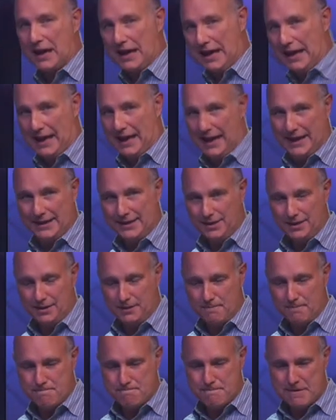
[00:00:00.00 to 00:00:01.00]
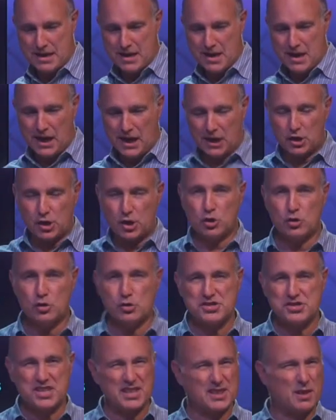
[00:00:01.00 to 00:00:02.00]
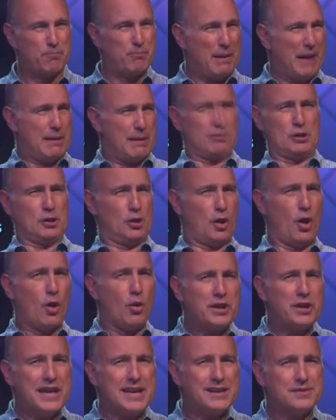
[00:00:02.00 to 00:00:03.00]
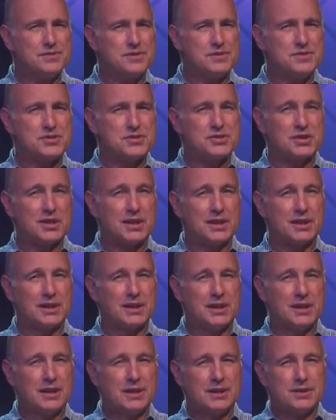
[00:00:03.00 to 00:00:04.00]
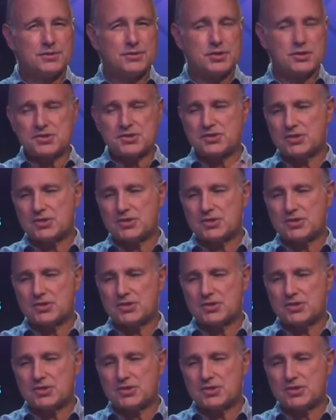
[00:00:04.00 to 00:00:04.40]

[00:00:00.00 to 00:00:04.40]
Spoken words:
God, are using the Babylonians to